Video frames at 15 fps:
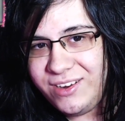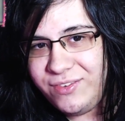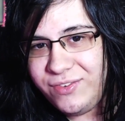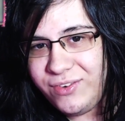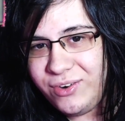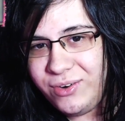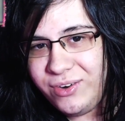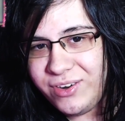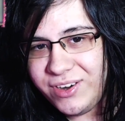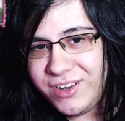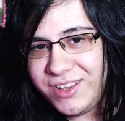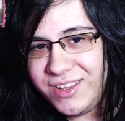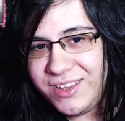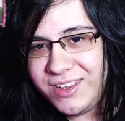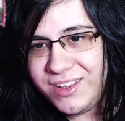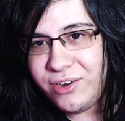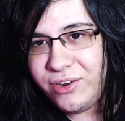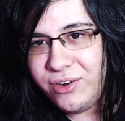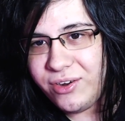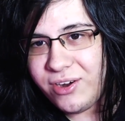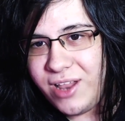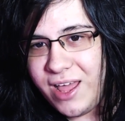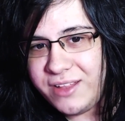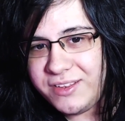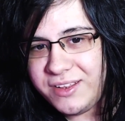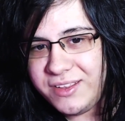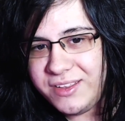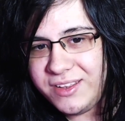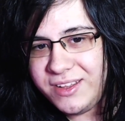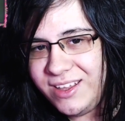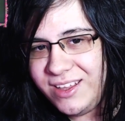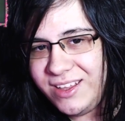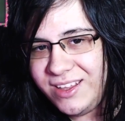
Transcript: Of course. There go your glasses.